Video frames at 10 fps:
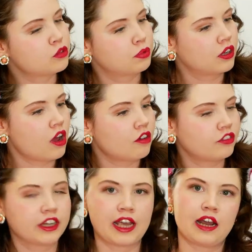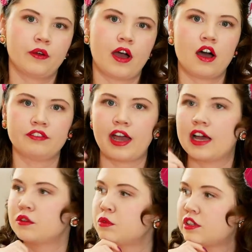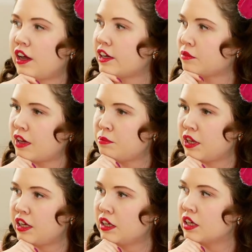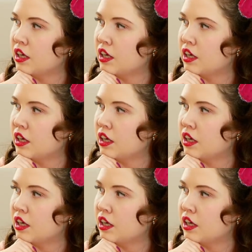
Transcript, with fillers: pull off a calot half hat with like maybe